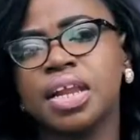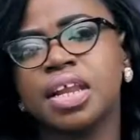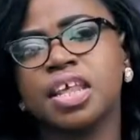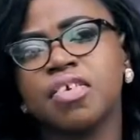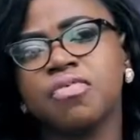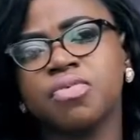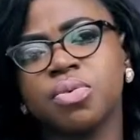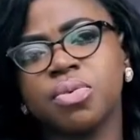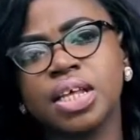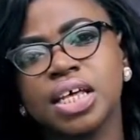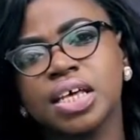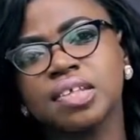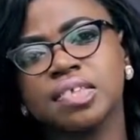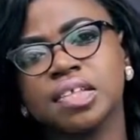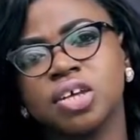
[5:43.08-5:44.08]
then if we
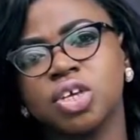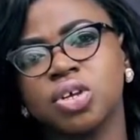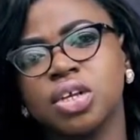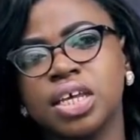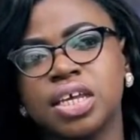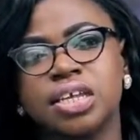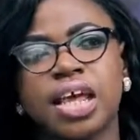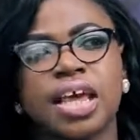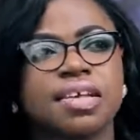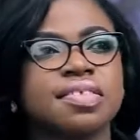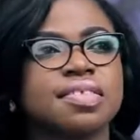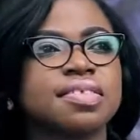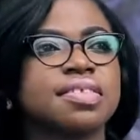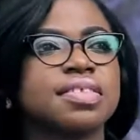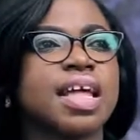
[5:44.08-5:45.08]
realize that you need
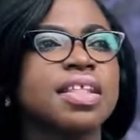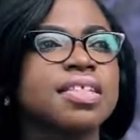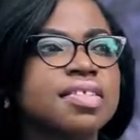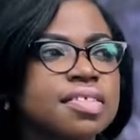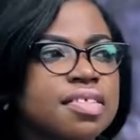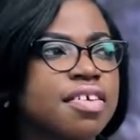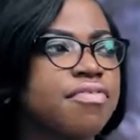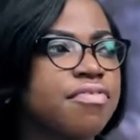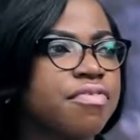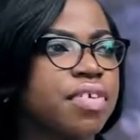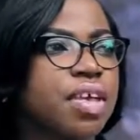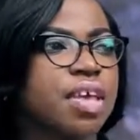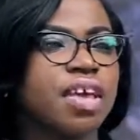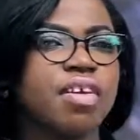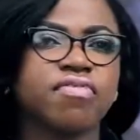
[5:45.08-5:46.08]
extensive
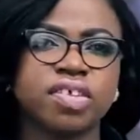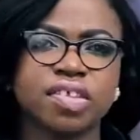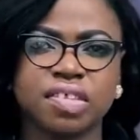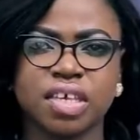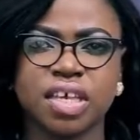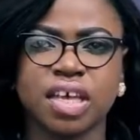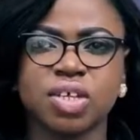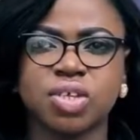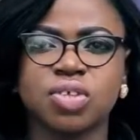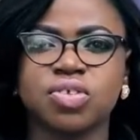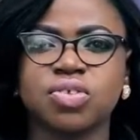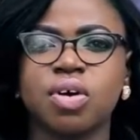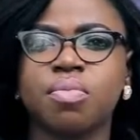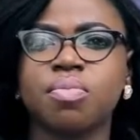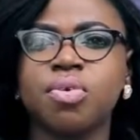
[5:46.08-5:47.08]

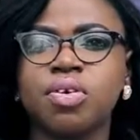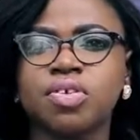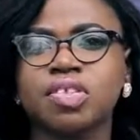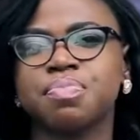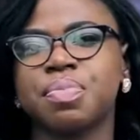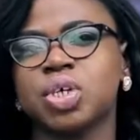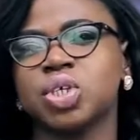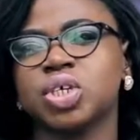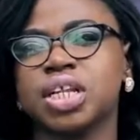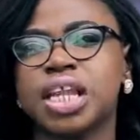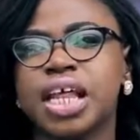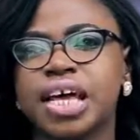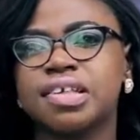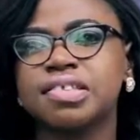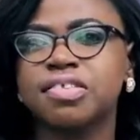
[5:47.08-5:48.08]
investigations or a more
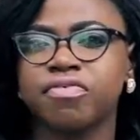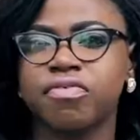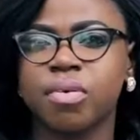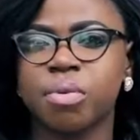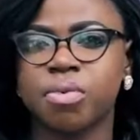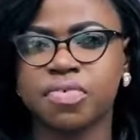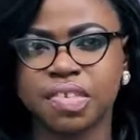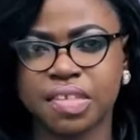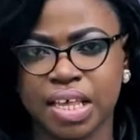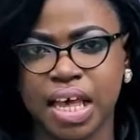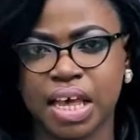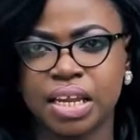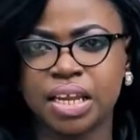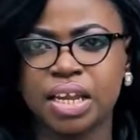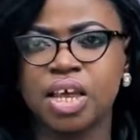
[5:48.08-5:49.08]
specialized form of
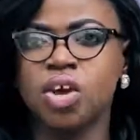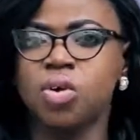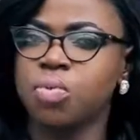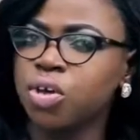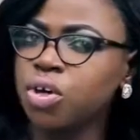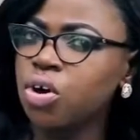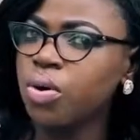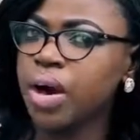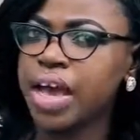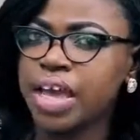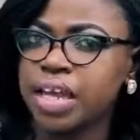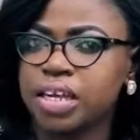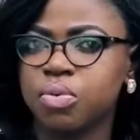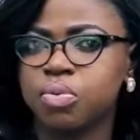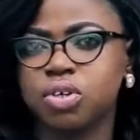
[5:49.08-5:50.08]
scan, we go
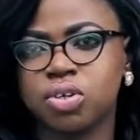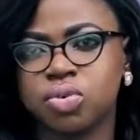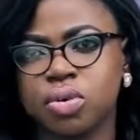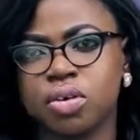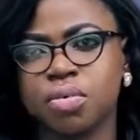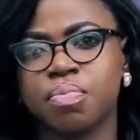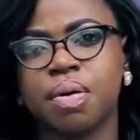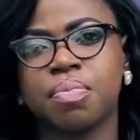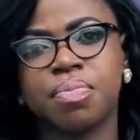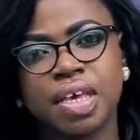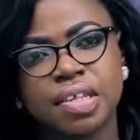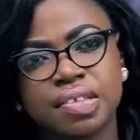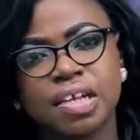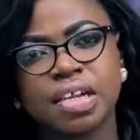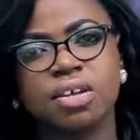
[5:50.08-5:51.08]
ahead and we do it. But
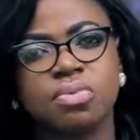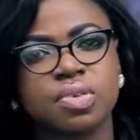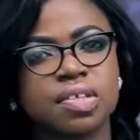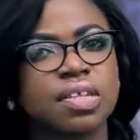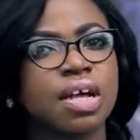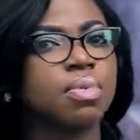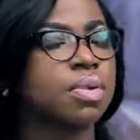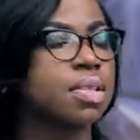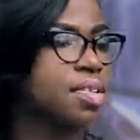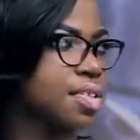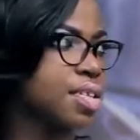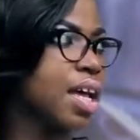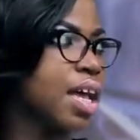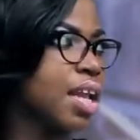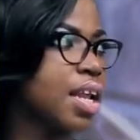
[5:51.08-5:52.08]
basically we start with the
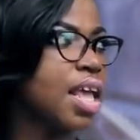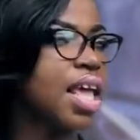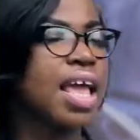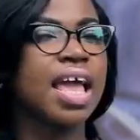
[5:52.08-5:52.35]
scan.